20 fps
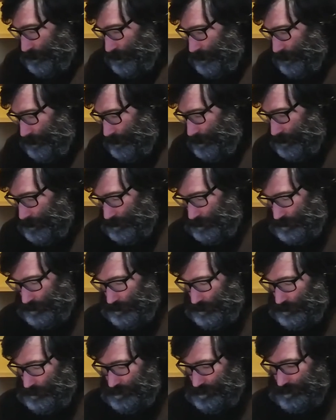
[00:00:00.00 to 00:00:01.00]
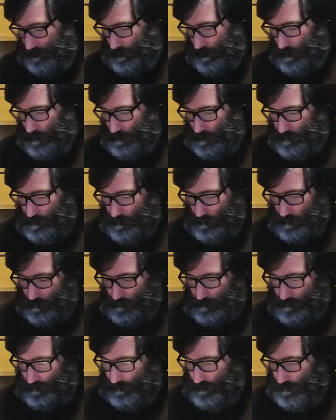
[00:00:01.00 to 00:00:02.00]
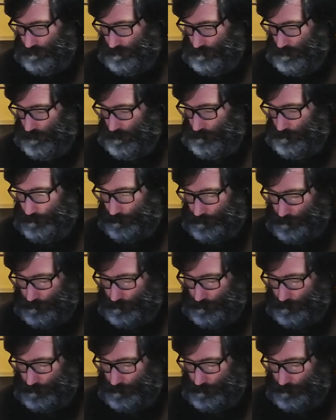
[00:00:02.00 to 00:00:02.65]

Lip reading: And she also sent me